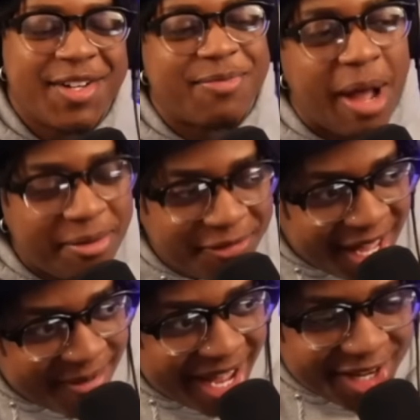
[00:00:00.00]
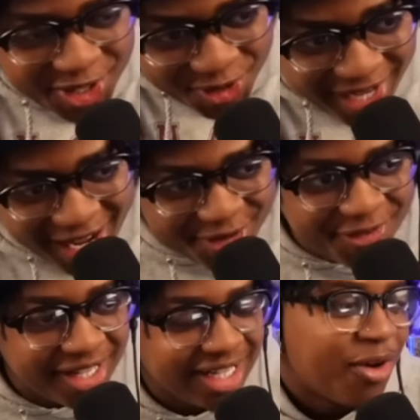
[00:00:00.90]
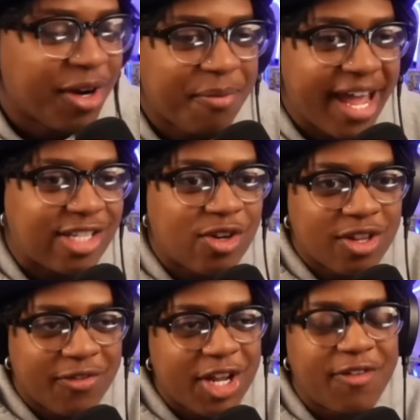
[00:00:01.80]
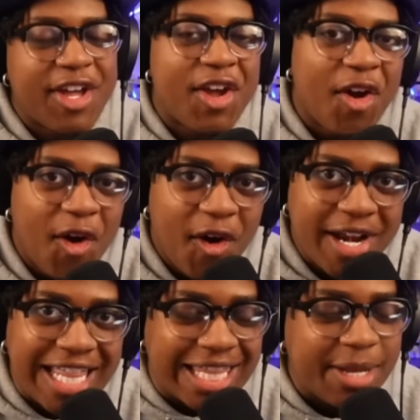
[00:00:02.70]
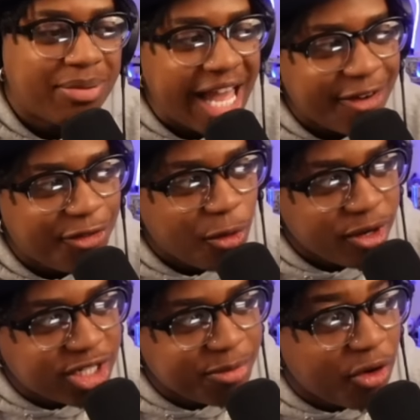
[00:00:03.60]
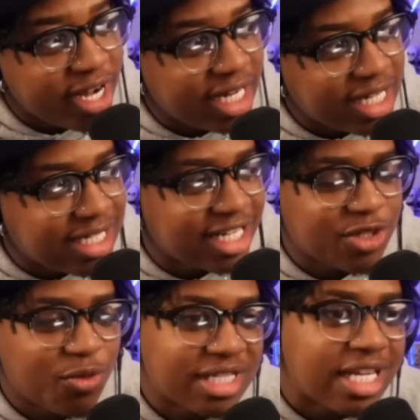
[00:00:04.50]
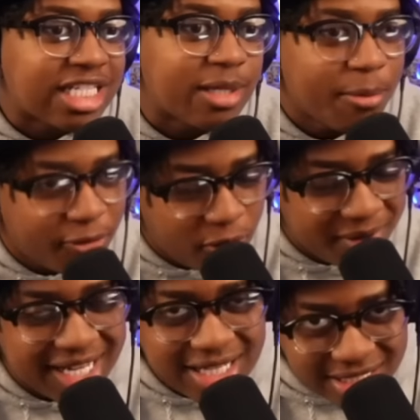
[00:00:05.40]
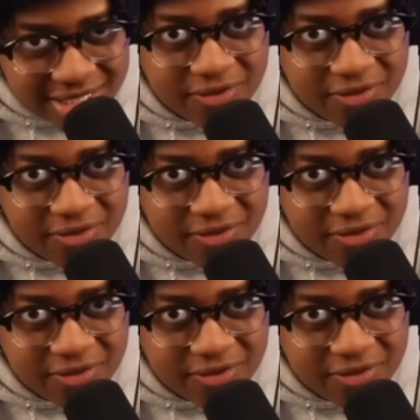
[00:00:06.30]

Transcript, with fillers: What's poppin', fam? How you doing? How you feeling? Welcome back to another video over here on the platform with your boy. Now listen, I just want to say something before we get into this